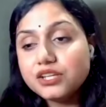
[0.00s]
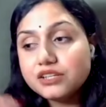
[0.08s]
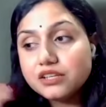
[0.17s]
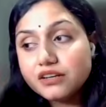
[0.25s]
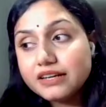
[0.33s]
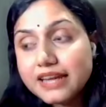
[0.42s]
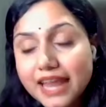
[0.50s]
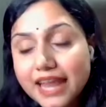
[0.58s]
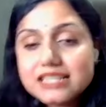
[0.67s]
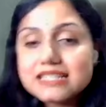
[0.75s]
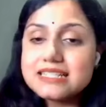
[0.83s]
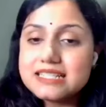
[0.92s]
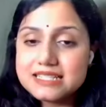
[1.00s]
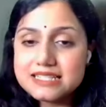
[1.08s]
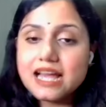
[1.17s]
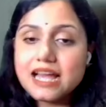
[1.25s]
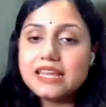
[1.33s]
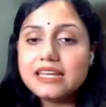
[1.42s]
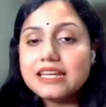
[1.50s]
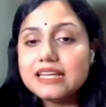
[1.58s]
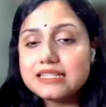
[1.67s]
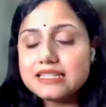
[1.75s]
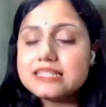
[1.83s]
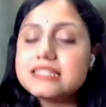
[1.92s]
the next sign
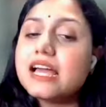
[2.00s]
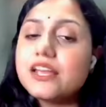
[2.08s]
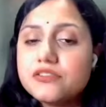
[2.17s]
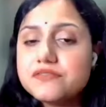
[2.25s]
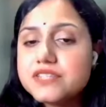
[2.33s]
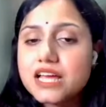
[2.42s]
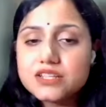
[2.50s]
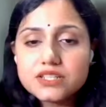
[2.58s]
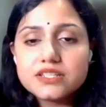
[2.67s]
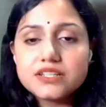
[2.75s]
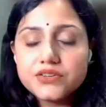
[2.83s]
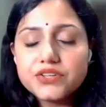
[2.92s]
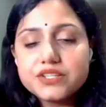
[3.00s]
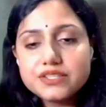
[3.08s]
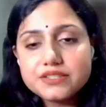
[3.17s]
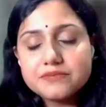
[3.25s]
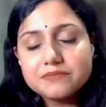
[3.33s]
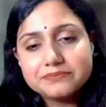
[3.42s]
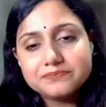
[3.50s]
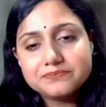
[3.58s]
is the sign of Sagittarius.